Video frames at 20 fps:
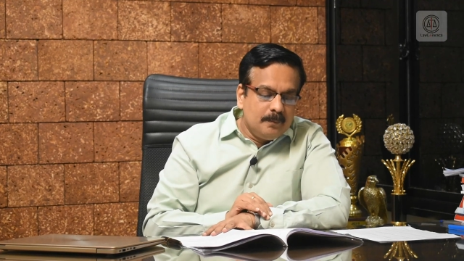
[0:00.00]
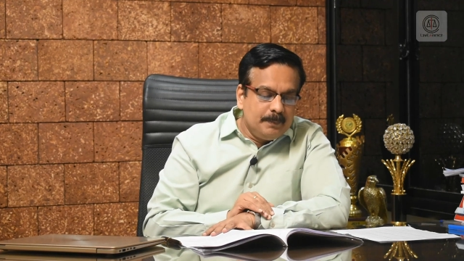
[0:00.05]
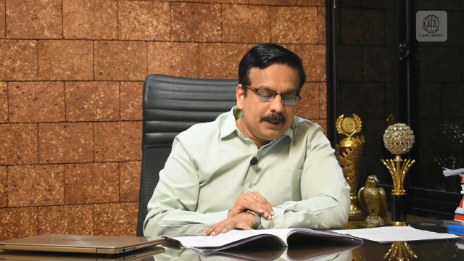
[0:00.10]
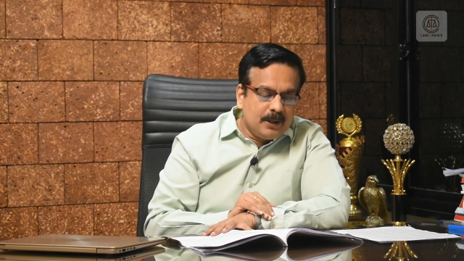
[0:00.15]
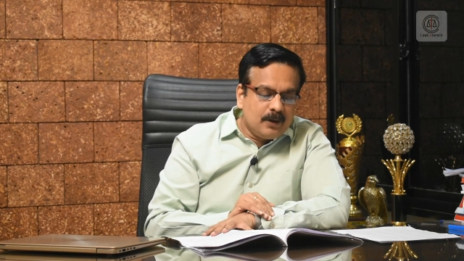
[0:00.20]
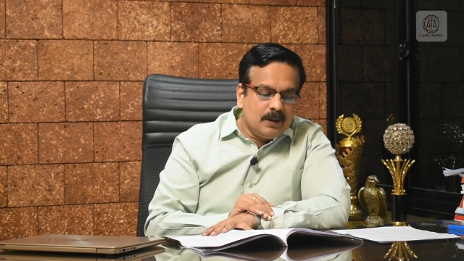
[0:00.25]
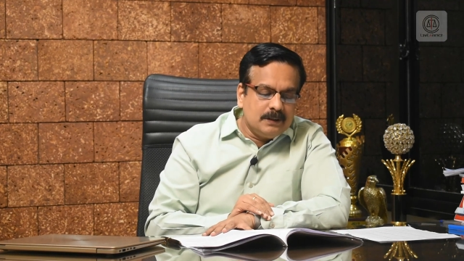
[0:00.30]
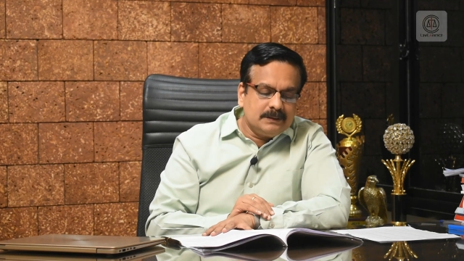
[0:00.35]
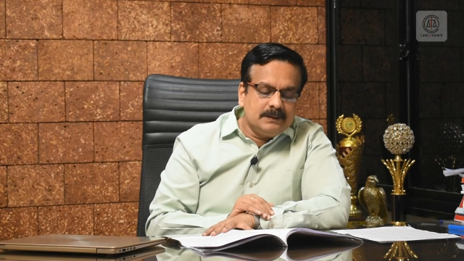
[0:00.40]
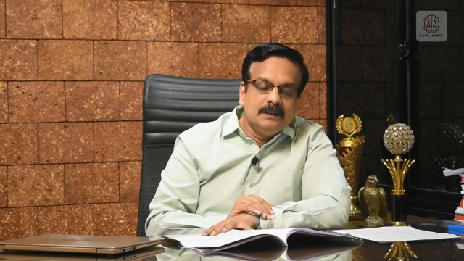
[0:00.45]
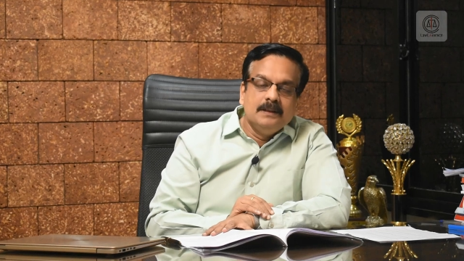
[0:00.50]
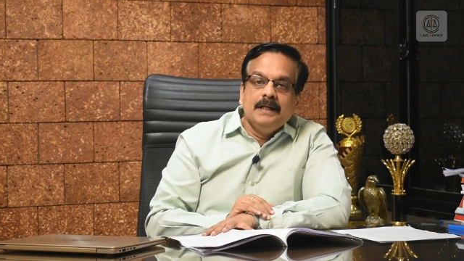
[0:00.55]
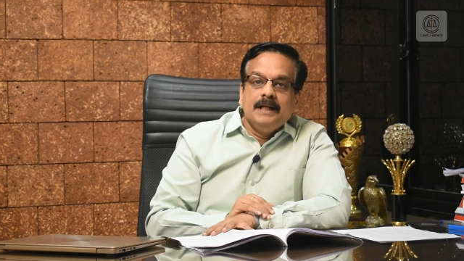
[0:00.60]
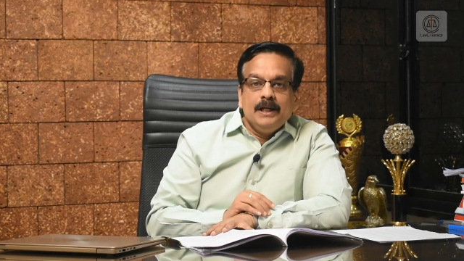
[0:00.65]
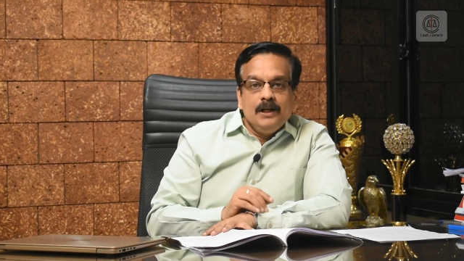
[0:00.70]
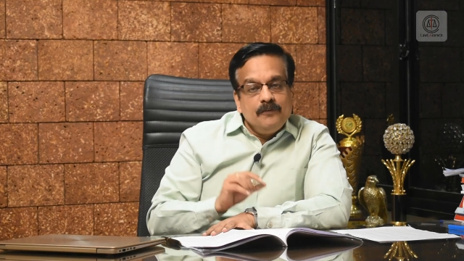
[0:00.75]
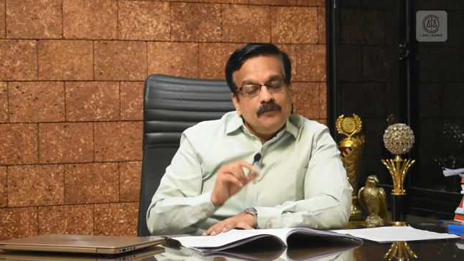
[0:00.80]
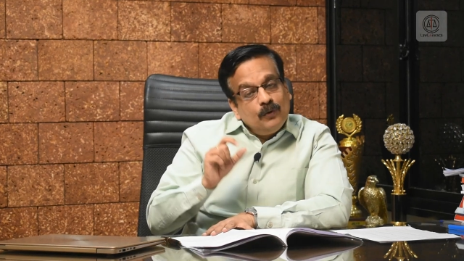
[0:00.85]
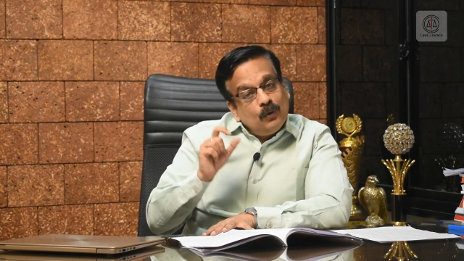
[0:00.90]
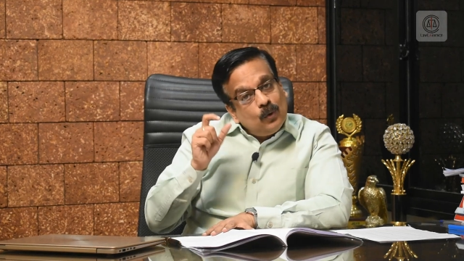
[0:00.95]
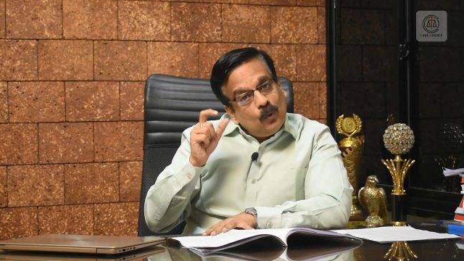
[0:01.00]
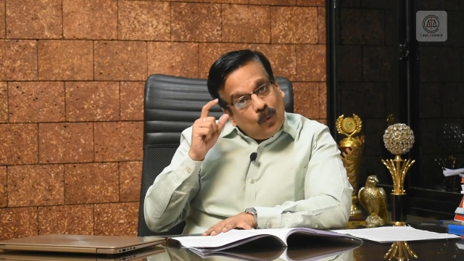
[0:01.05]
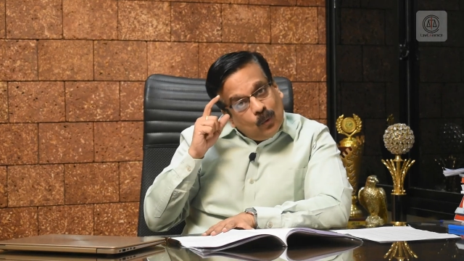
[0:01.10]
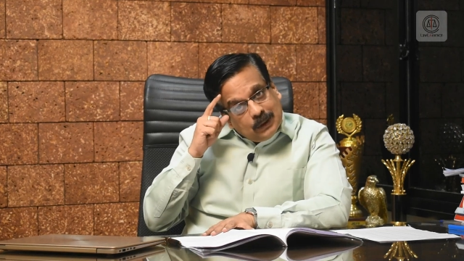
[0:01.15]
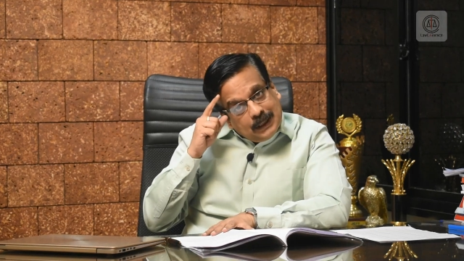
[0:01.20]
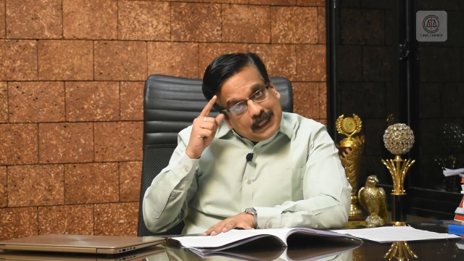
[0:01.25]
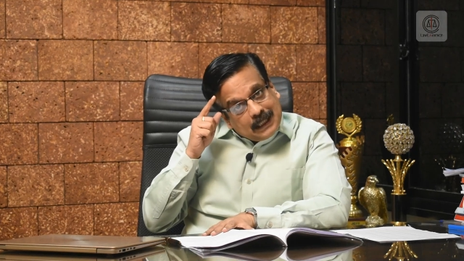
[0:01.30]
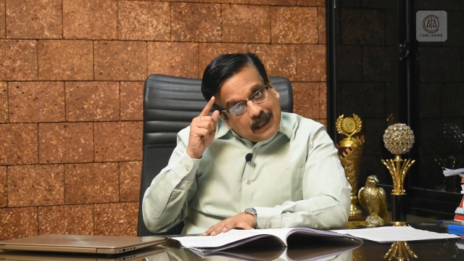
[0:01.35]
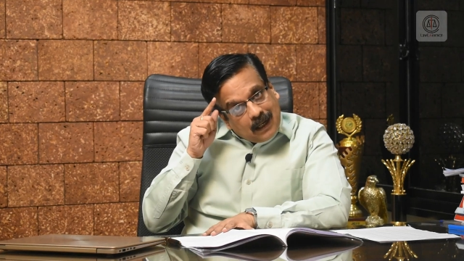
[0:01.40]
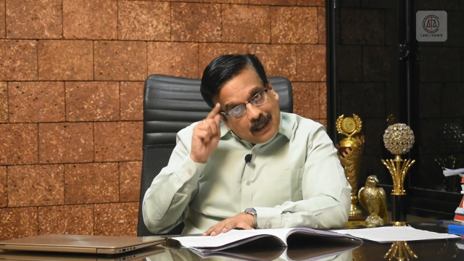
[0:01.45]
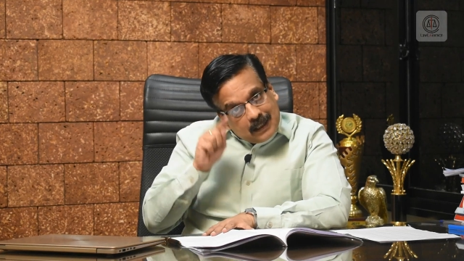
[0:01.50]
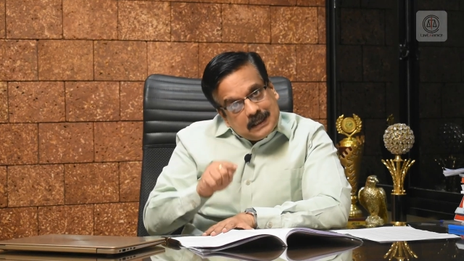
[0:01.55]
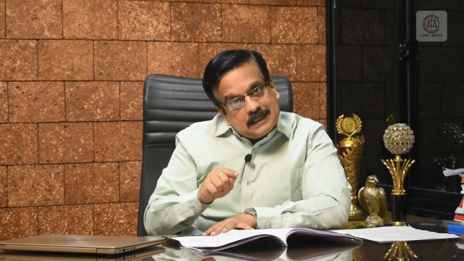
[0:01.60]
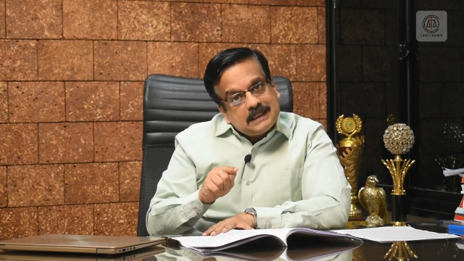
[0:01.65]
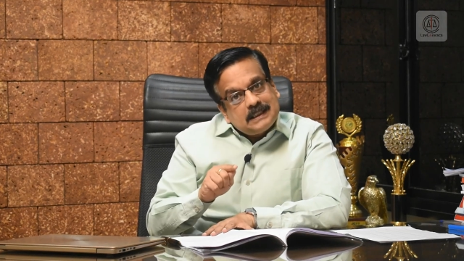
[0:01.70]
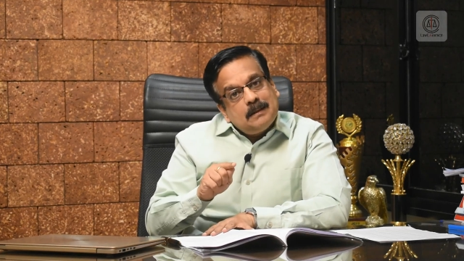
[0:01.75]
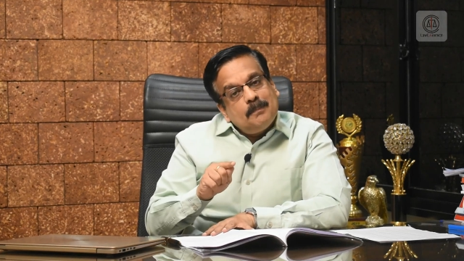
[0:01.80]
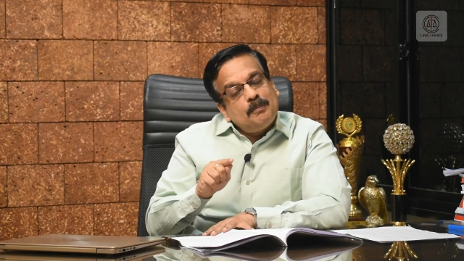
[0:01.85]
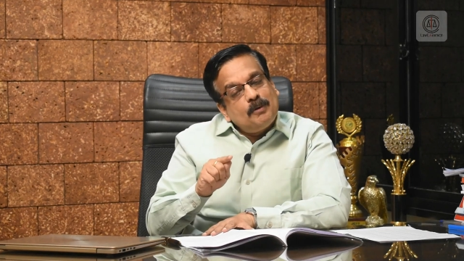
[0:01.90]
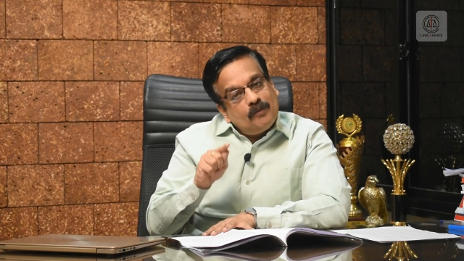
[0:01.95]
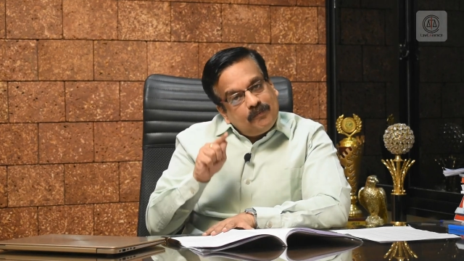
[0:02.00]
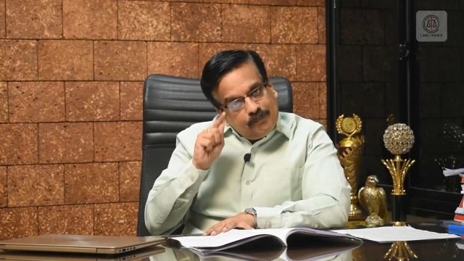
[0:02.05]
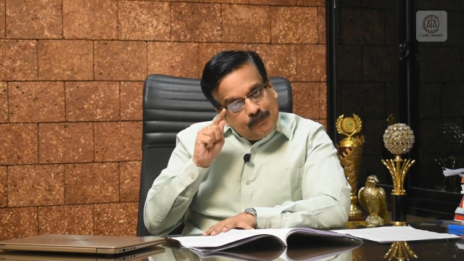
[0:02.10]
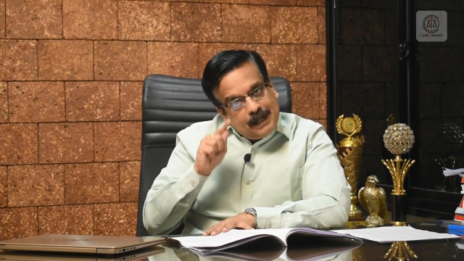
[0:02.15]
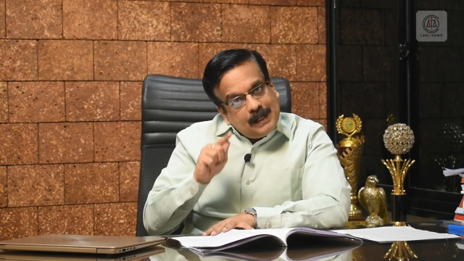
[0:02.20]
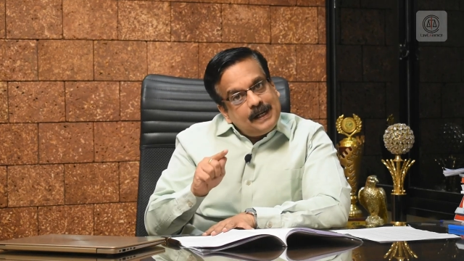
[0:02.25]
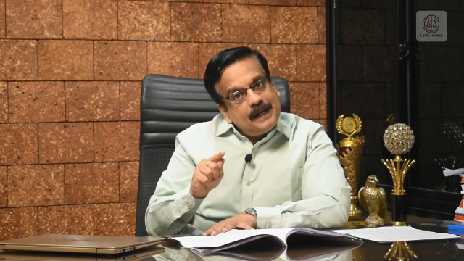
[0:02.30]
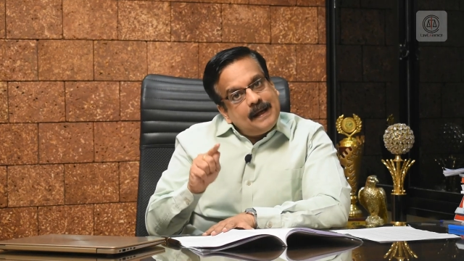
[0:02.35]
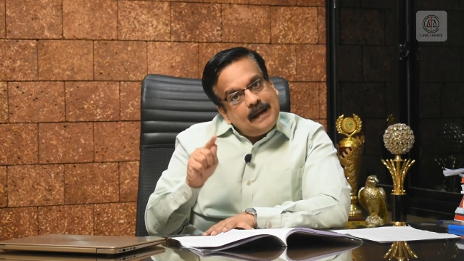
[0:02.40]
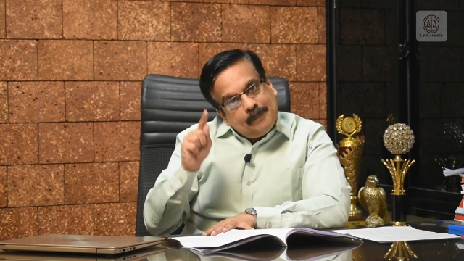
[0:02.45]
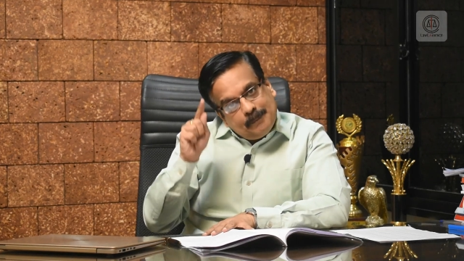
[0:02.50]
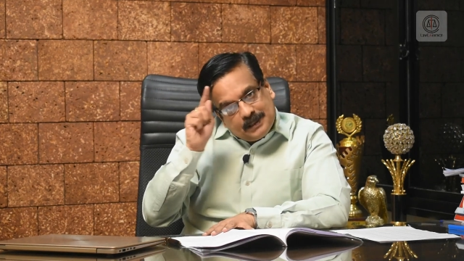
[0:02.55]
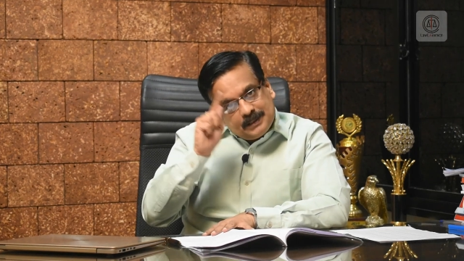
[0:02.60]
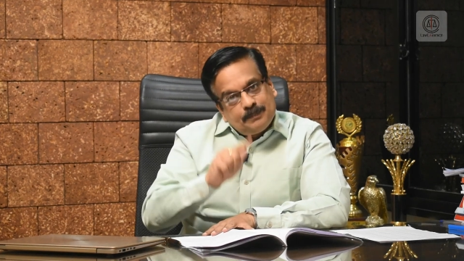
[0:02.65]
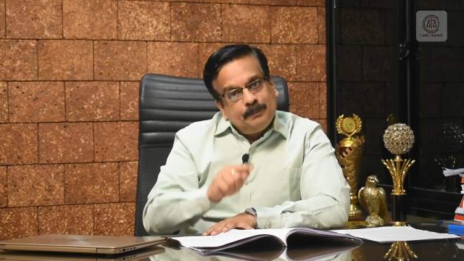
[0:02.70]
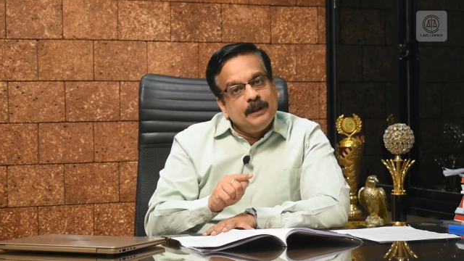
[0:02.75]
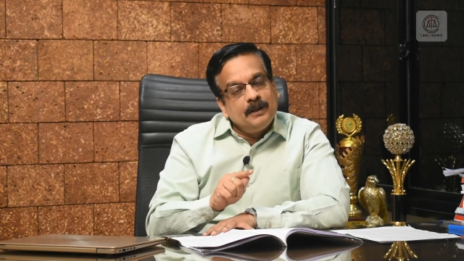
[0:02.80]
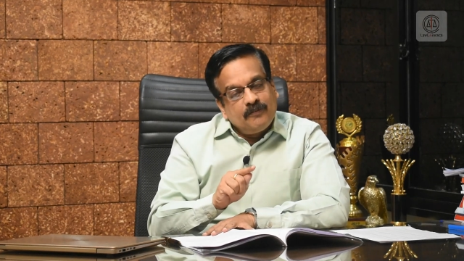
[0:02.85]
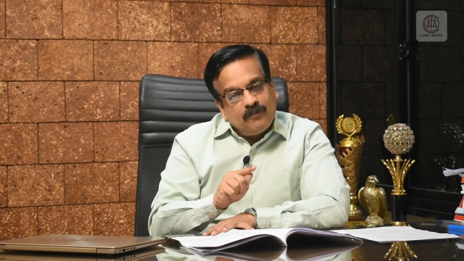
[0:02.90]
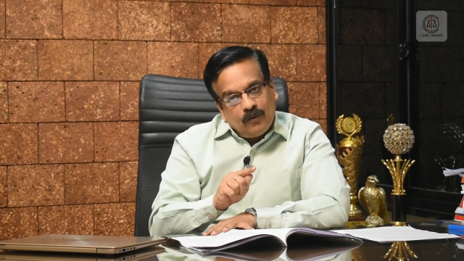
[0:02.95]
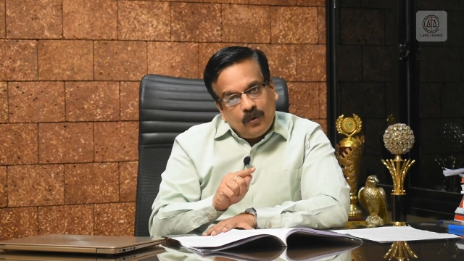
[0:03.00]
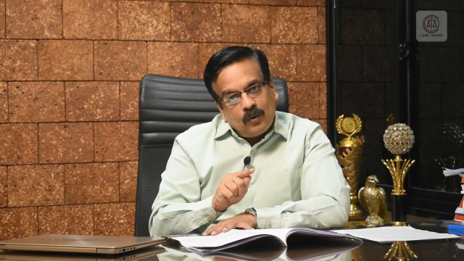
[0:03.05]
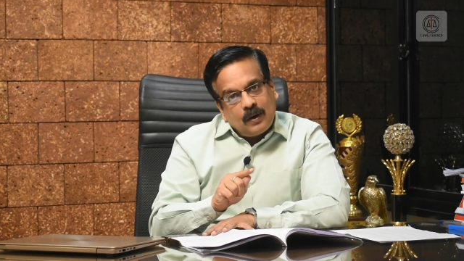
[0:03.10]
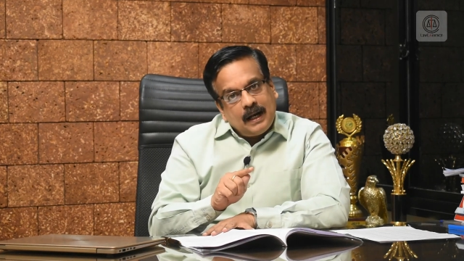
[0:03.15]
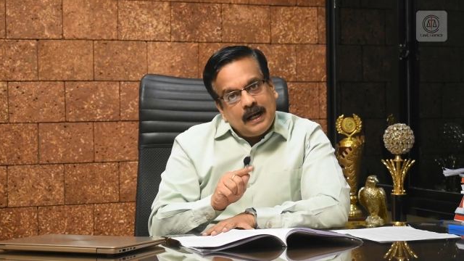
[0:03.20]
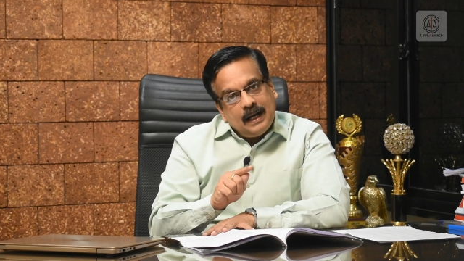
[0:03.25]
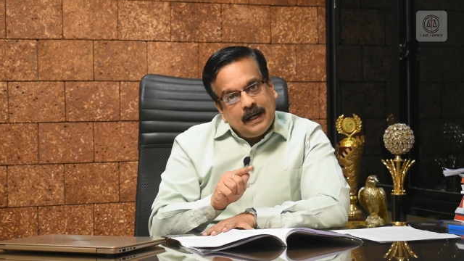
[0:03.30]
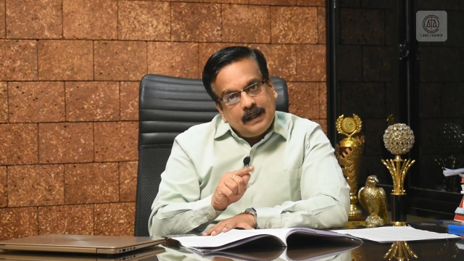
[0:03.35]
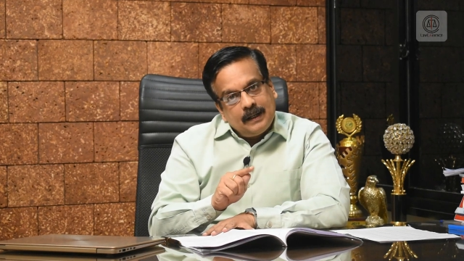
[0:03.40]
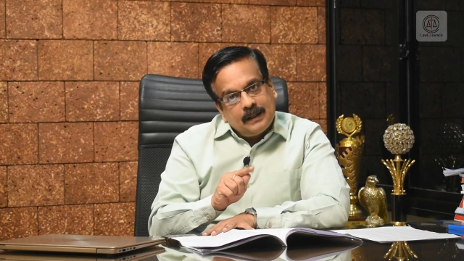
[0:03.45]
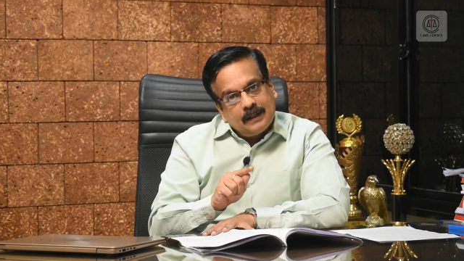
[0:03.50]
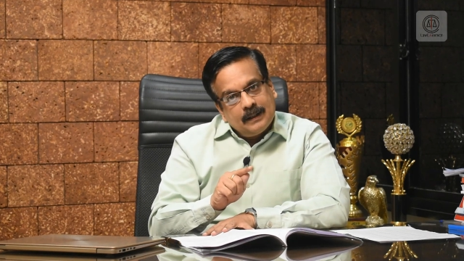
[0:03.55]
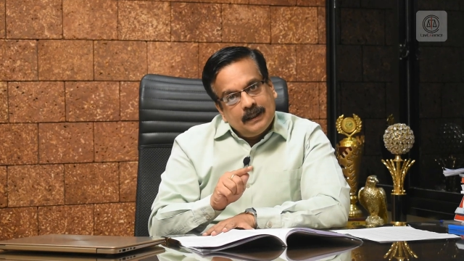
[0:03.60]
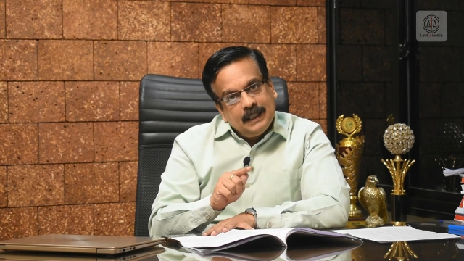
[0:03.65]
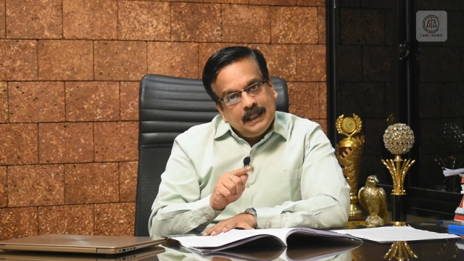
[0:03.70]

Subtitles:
because if you know the concept of mandamus beforehand,